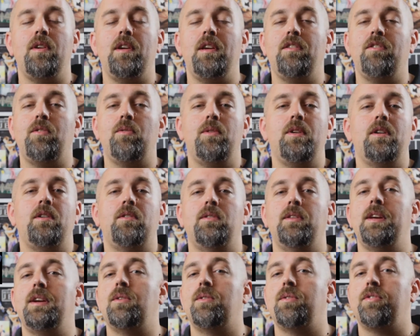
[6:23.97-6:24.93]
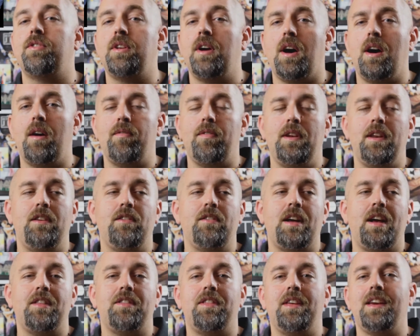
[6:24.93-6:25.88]
He's doing illegal stuff and he's
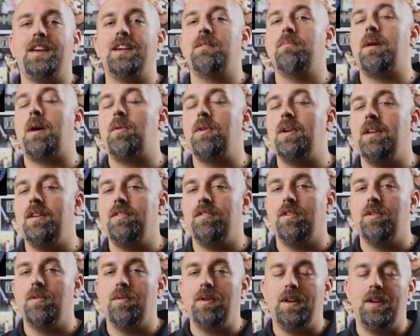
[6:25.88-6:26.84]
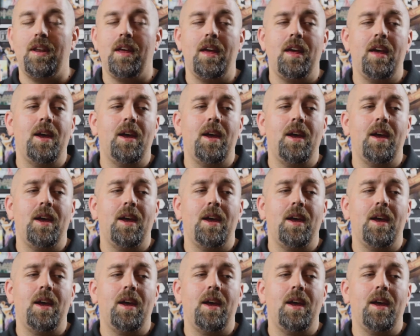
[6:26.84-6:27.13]
not thinking about what he's doing.